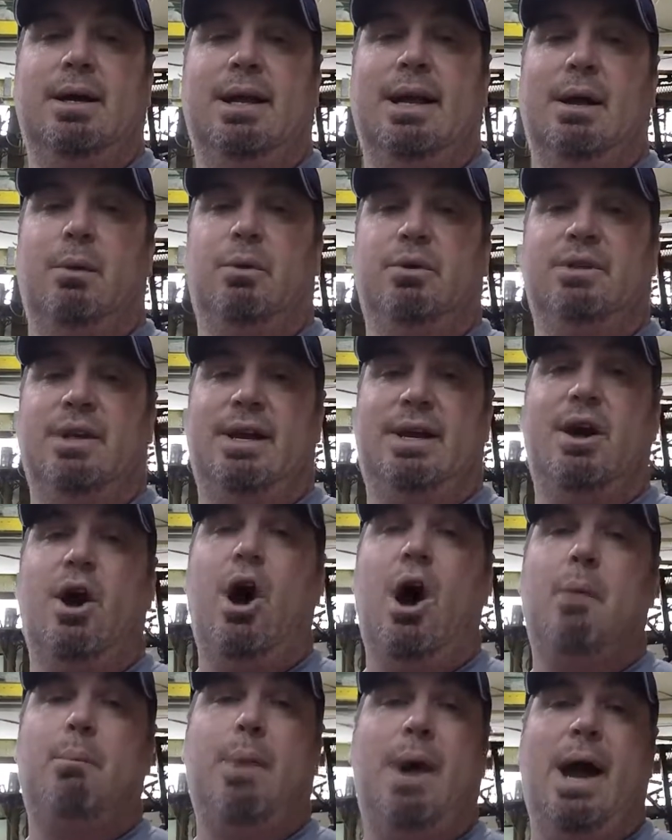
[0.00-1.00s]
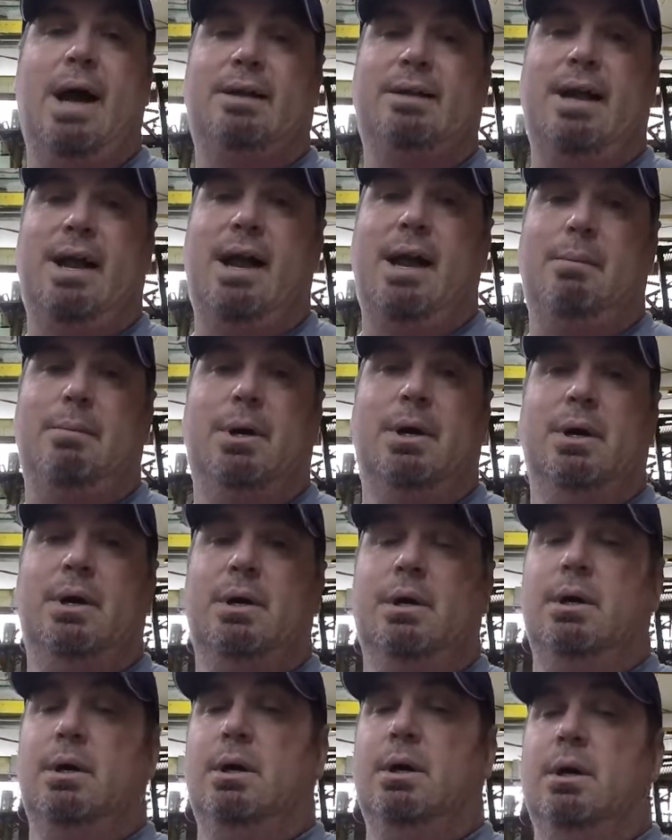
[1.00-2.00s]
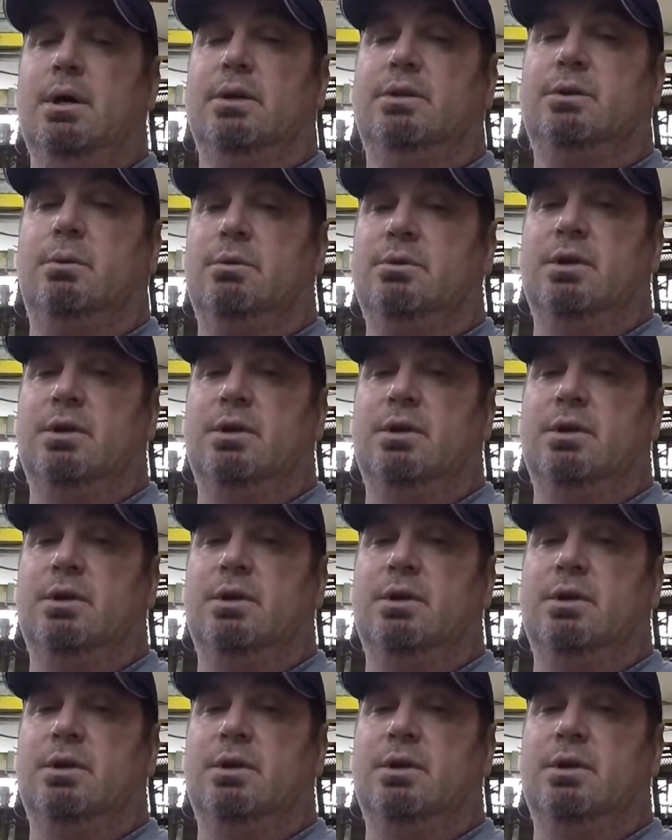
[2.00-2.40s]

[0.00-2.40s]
It was a compact amp, so